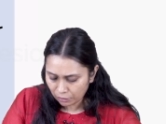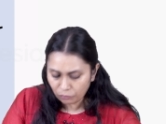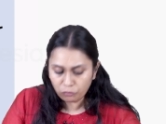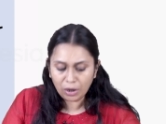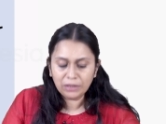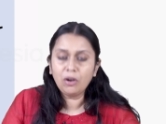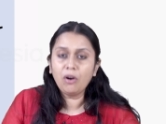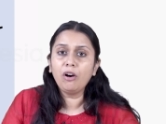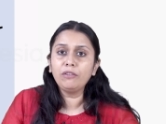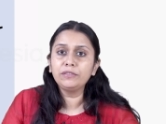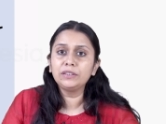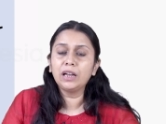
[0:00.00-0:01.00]
one
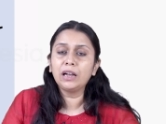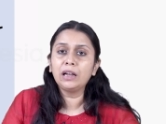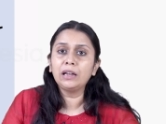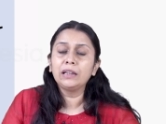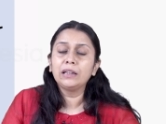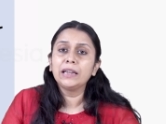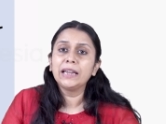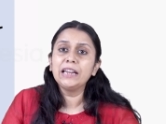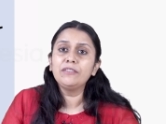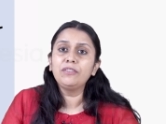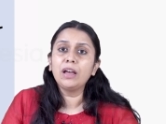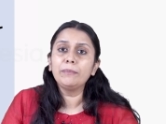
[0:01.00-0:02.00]
of the
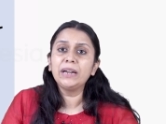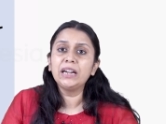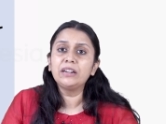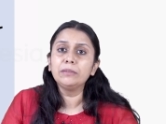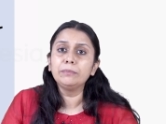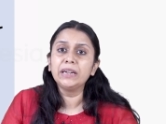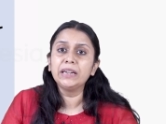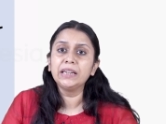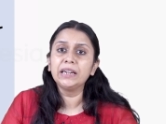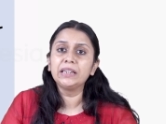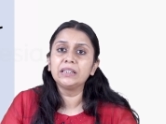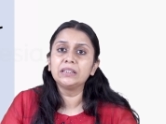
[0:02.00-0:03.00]
inflammatory
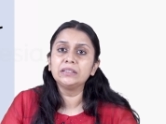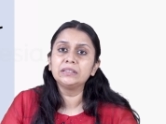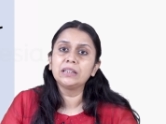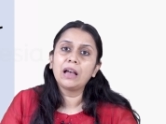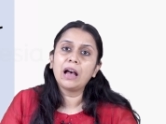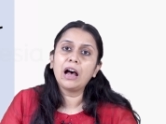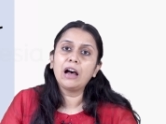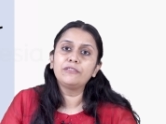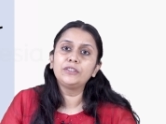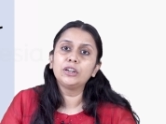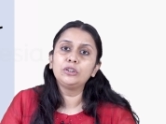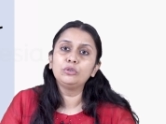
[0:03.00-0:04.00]
mediators
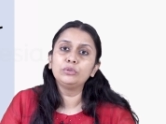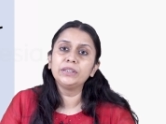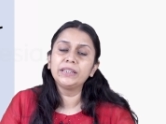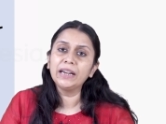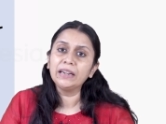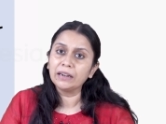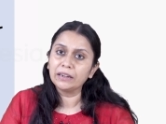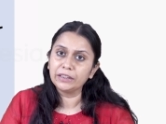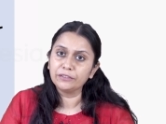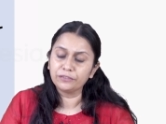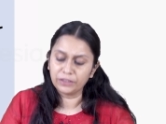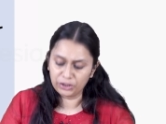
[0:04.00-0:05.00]
after tourniquet
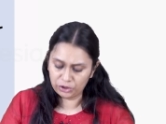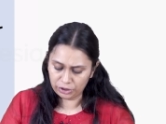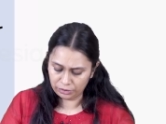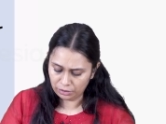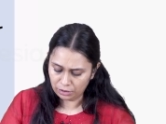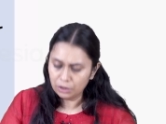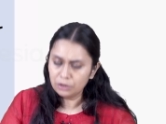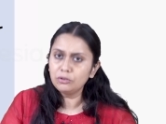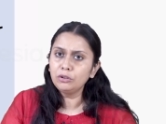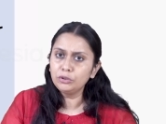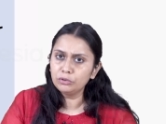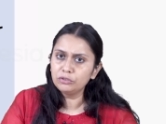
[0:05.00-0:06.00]
deflation.
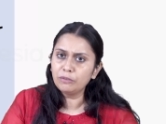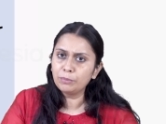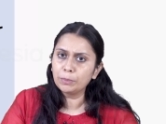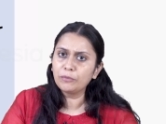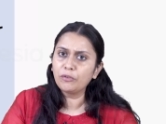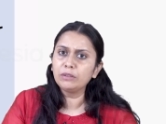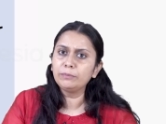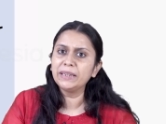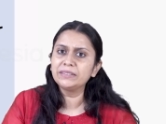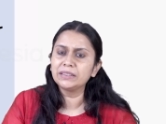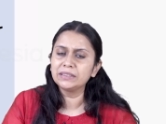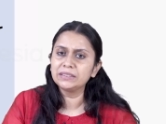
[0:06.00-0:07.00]
So use of propofol
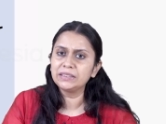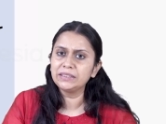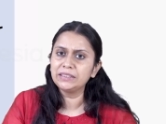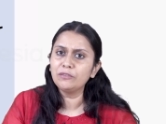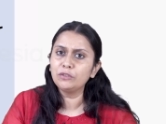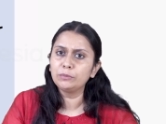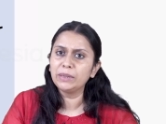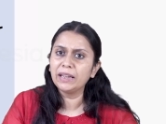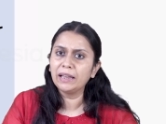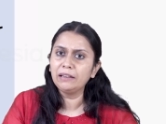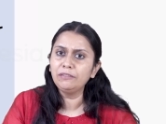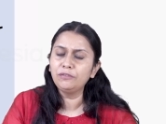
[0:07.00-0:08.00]
based anesthesia would be
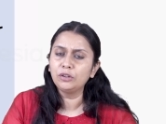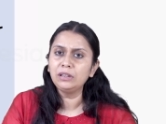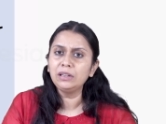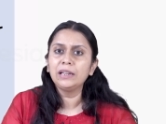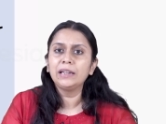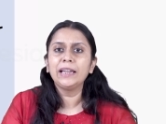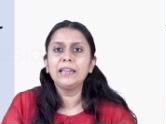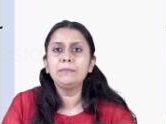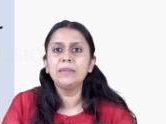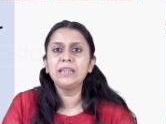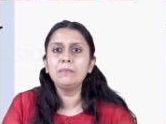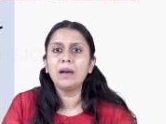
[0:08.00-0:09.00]
helpful in
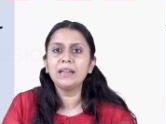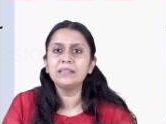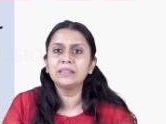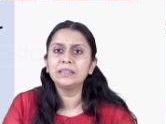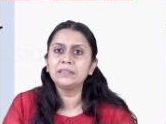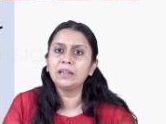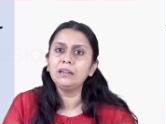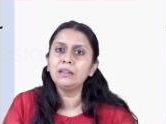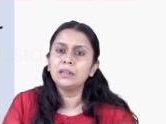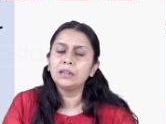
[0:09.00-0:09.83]
minimizing the